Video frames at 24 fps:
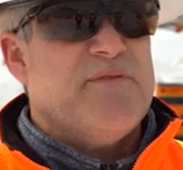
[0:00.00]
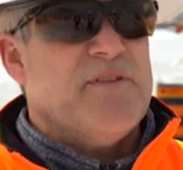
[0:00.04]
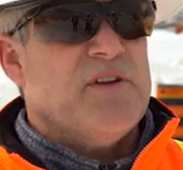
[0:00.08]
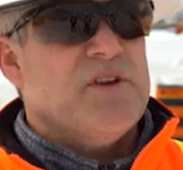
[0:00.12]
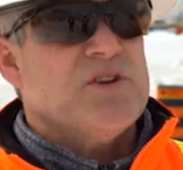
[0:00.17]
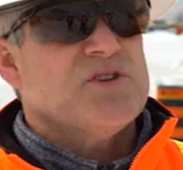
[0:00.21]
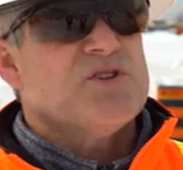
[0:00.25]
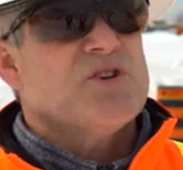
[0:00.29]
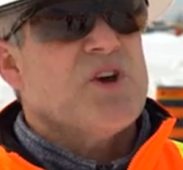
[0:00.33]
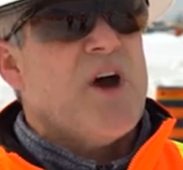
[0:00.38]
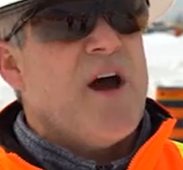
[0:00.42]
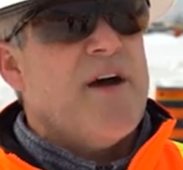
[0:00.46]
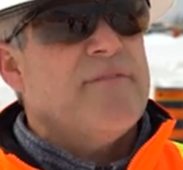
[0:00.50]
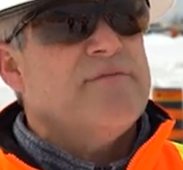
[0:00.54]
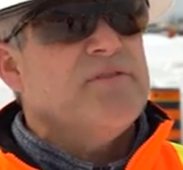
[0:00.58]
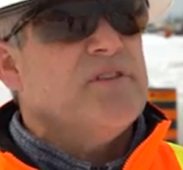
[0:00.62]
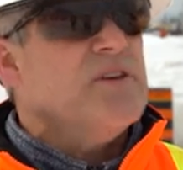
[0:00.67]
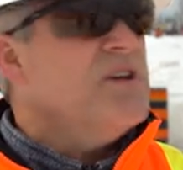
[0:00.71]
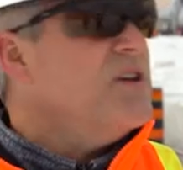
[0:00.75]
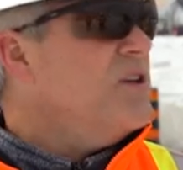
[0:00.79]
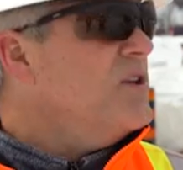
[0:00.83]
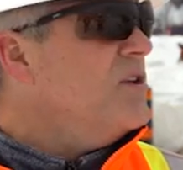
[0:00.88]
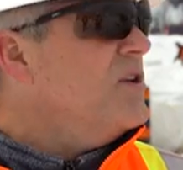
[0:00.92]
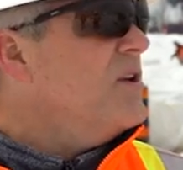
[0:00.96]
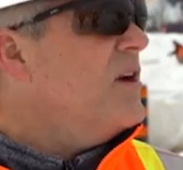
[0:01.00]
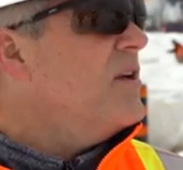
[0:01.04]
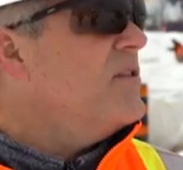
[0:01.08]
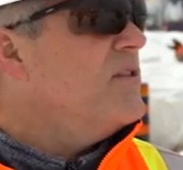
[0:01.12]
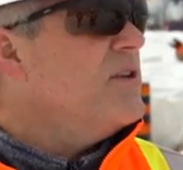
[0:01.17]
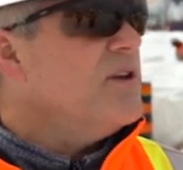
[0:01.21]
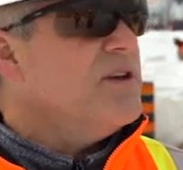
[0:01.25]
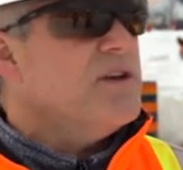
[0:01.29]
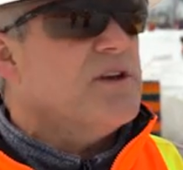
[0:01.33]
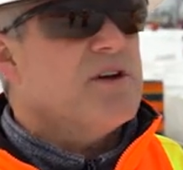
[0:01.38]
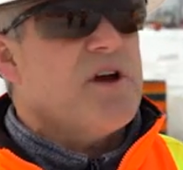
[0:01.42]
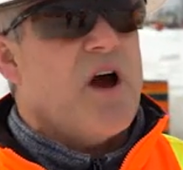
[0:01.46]
finish off the,
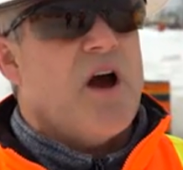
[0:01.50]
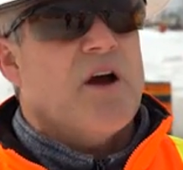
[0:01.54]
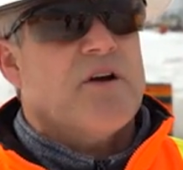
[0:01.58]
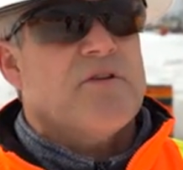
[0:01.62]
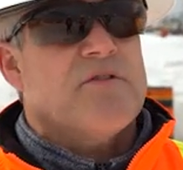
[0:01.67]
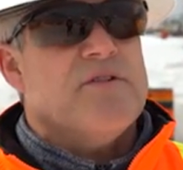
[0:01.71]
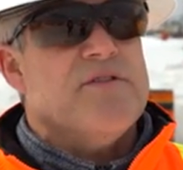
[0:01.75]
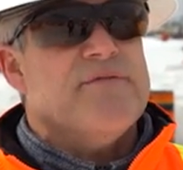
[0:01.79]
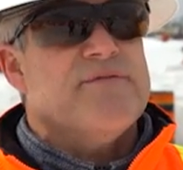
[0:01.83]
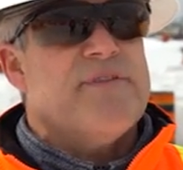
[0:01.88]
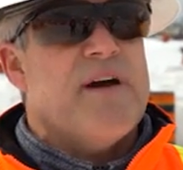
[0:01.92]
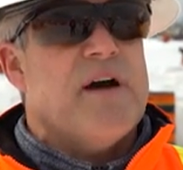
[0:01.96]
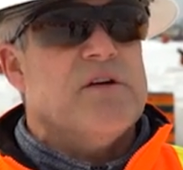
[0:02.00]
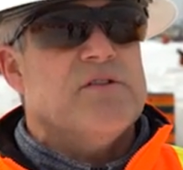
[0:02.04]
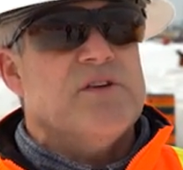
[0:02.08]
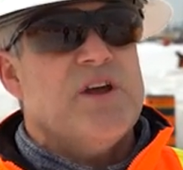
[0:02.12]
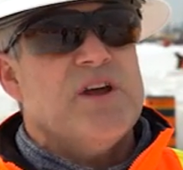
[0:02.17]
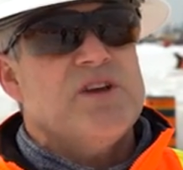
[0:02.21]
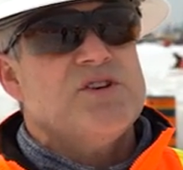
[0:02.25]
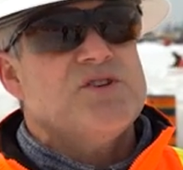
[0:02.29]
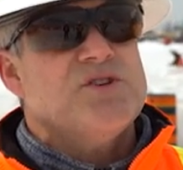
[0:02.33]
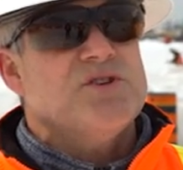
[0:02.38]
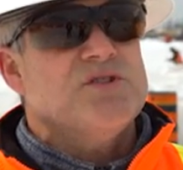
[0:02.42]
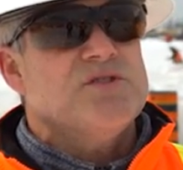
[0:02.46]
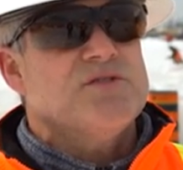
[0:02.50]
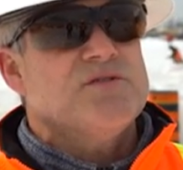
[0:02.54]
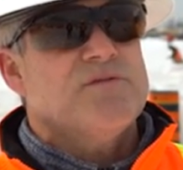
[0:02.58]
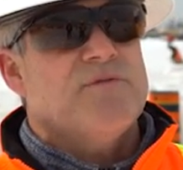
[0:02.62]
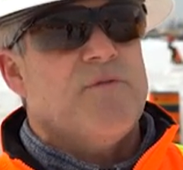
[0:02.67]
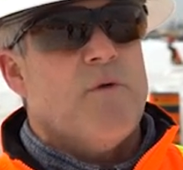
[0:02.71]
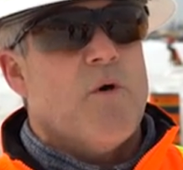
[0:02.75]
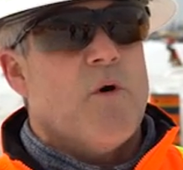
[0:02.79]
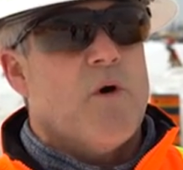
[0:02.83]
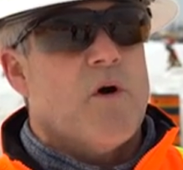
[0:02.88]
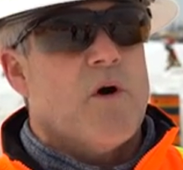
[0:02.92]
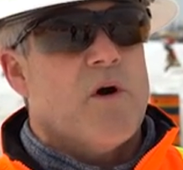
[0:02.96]
the concrete foundations
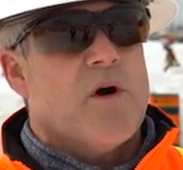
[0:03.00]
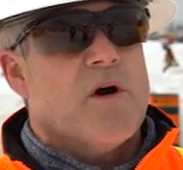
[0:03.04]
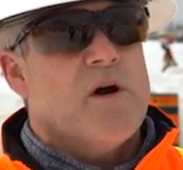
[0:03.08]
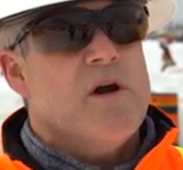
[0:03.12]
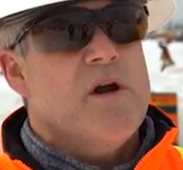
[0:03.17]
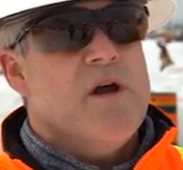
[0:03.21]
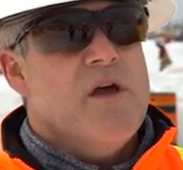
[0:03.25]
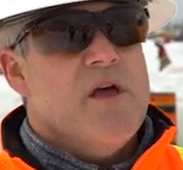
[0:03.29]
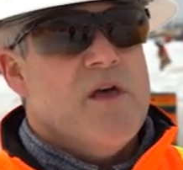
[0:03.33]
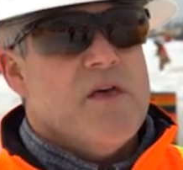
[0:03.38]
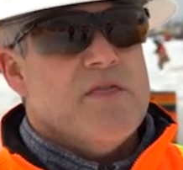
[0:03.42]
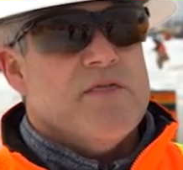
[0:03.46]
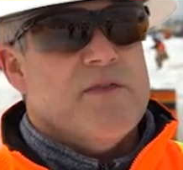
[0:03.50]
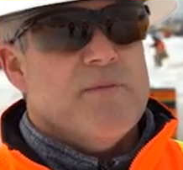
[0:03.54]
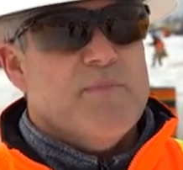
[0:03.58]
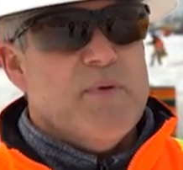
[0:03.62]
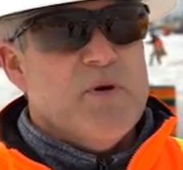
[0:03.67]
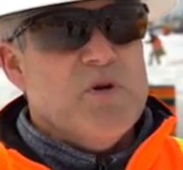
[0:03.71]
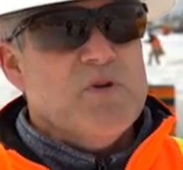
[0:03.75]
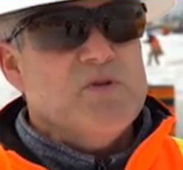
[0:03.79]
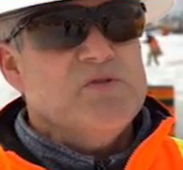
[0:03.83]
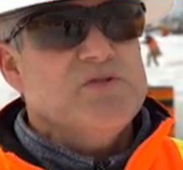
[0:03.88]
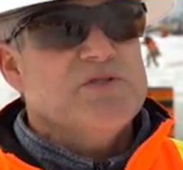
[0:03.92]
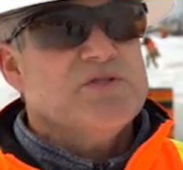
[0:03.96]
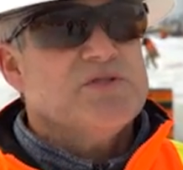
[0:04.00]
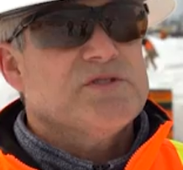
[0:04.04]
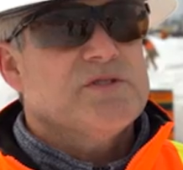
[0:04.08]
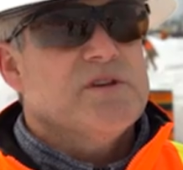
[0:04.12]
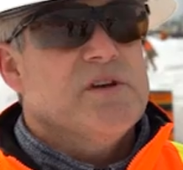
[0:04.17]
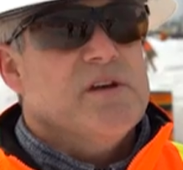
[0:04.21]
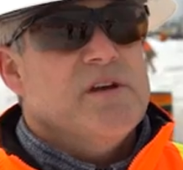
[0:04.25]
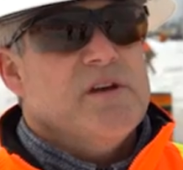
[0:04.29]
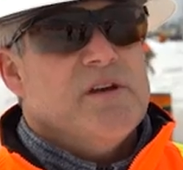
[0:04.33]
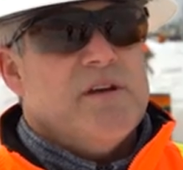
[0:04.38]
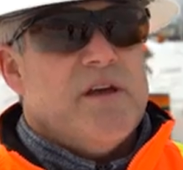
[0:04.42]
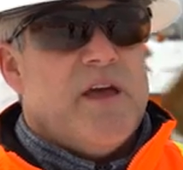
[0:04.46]
for the booths
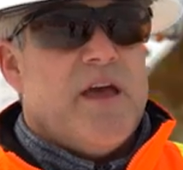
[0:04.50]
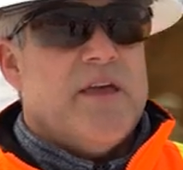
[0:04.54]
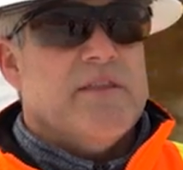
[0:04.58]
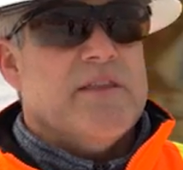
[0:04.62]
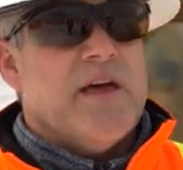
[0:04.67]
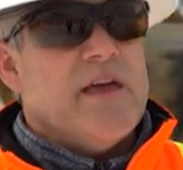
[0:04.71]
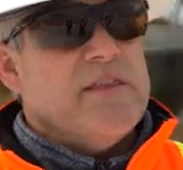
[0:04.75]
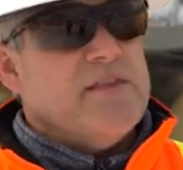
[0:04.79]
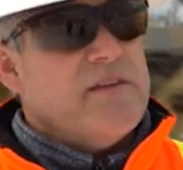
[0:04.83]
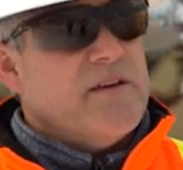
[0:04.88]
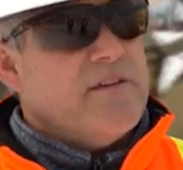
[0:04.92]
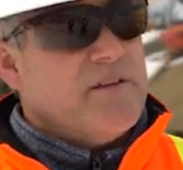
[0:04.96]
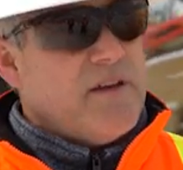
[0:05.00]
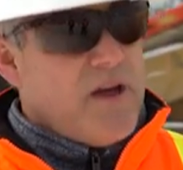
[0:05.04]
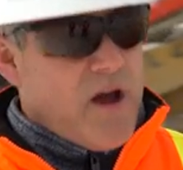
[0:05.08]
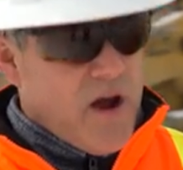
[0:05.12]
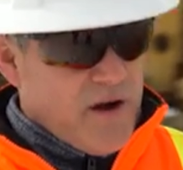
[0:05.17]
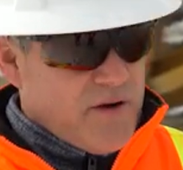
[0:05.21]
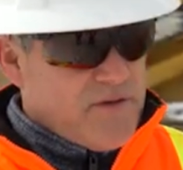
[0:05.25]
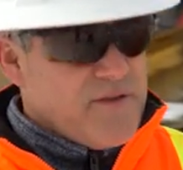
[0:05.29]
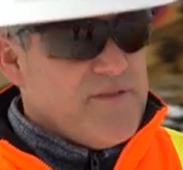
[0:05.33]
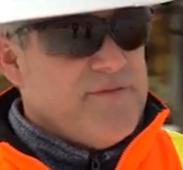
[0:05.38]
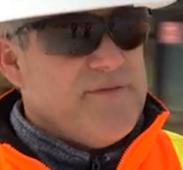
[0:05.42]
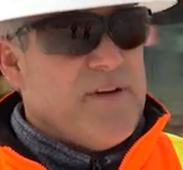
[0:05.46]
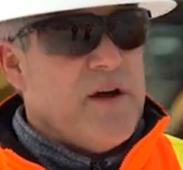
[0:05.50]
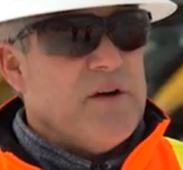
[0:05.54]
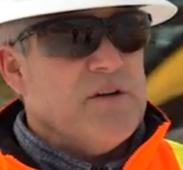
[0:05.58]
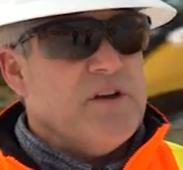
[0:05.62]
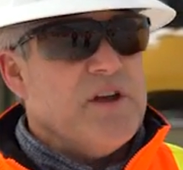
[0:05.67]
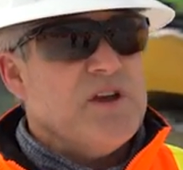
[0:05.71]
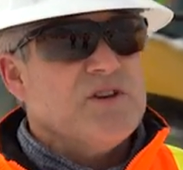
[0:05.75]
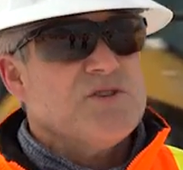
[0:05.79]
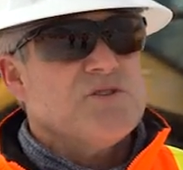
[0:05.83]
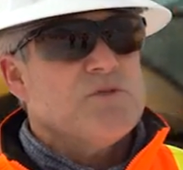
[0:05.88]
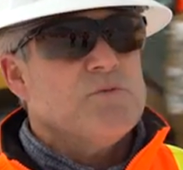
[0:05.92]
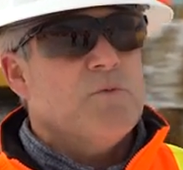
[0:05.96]
and then the concrete
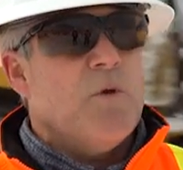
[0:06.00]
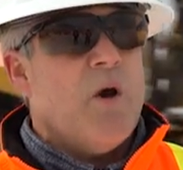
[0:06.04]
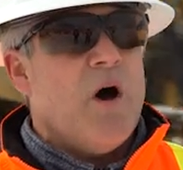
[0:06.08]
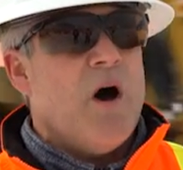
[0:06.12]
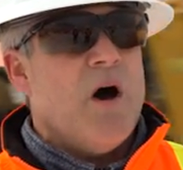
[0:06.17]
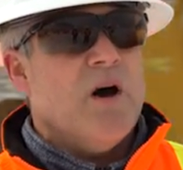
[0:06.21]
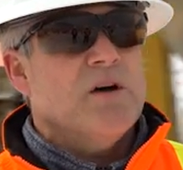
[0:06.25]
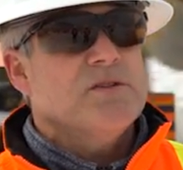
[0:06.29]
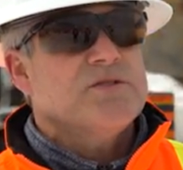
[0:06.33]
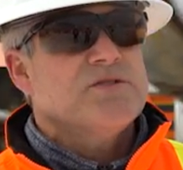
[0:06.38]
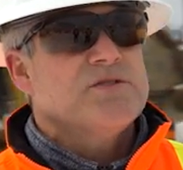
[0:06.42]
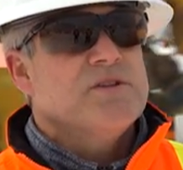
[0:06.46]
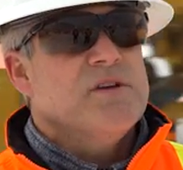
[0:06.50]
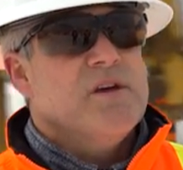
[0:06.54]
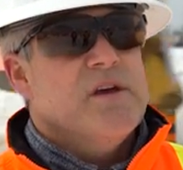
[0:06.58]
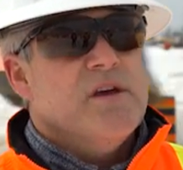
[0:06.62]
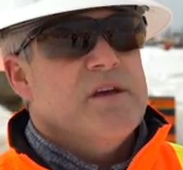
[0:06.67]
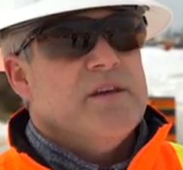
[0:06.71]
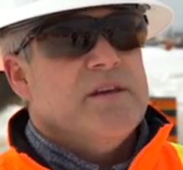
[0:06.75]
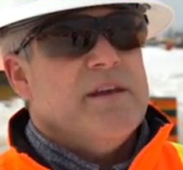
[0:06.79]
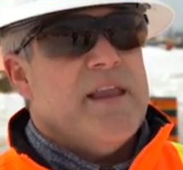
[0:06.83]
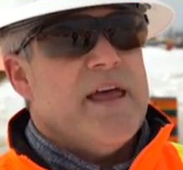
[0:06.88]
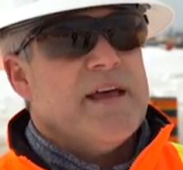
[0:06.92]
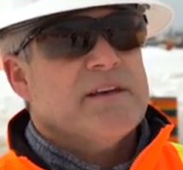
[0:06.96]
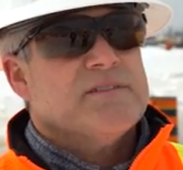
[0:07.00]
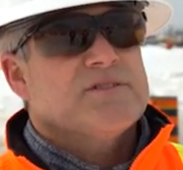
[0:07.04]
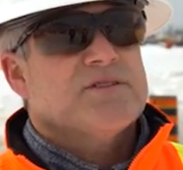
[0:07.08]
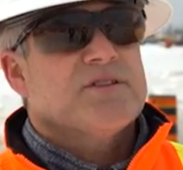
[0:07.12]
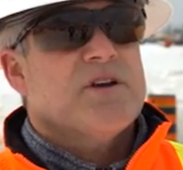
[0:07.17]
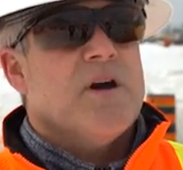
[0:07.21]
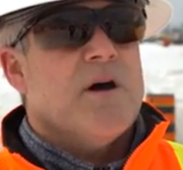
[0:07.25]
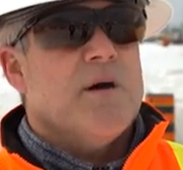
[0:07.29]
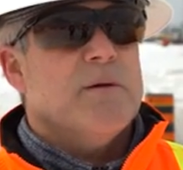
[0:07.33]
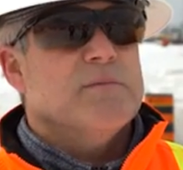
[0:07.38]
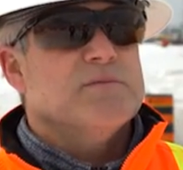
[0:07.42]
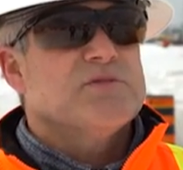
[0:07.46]
foundation walls. Next
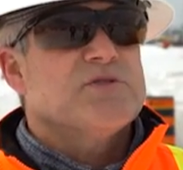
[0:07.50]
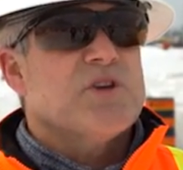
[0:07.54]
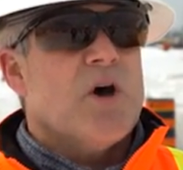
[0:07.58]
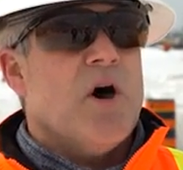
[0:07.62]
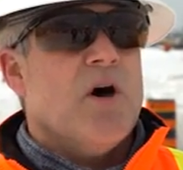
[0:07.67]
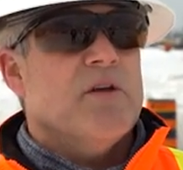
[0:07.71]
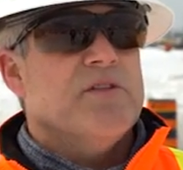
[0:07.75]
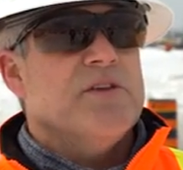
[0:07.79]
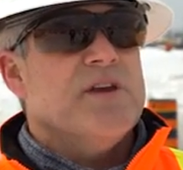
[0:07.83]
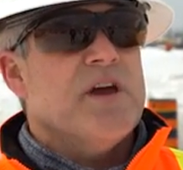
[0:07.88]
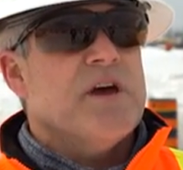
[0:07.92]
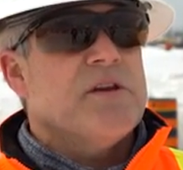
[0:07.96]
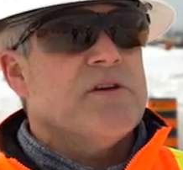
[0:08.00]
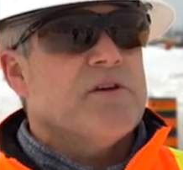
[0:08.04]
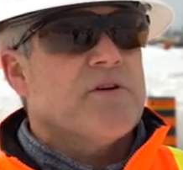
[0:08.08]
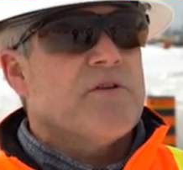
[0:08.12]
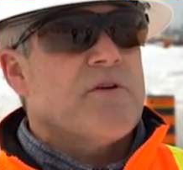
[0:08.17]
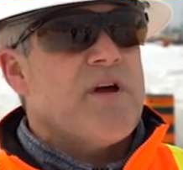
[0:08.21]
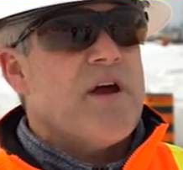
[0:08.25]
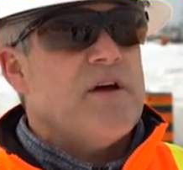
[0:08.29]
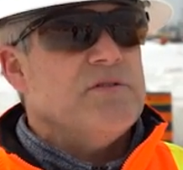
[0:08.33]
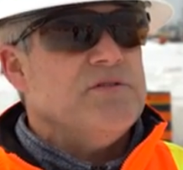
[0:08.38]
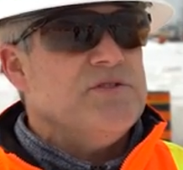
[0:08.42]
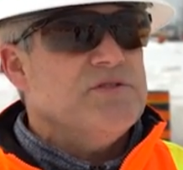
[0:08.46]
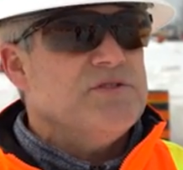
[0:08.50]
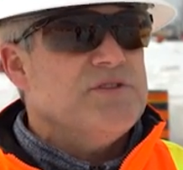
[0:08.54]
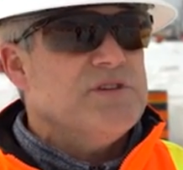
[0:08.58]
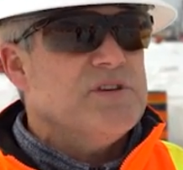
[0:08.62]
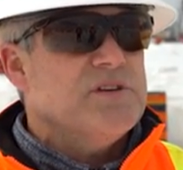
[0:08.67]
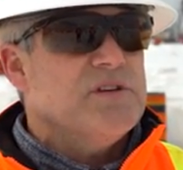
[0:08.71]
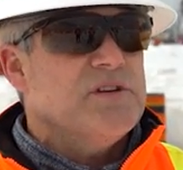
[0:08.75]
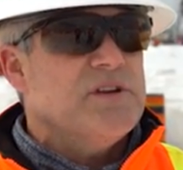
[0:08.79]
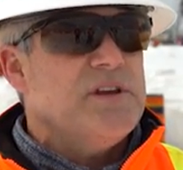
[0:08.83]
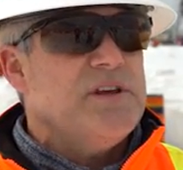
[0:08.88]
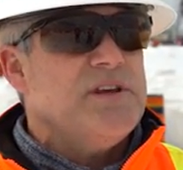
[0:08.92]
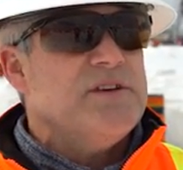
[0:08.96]
comes all the underground
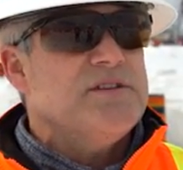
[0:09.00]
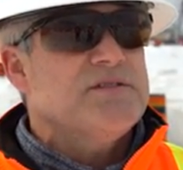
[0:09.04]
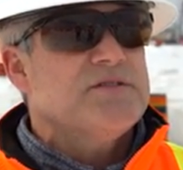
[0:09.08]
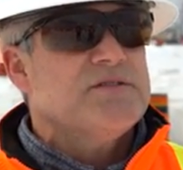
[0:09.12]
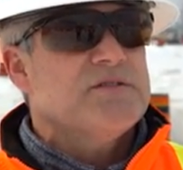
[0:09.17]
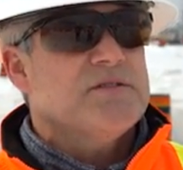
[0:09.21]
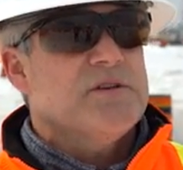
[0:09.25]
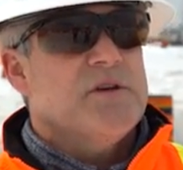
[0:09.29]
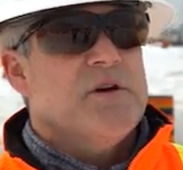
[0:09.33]
utilities.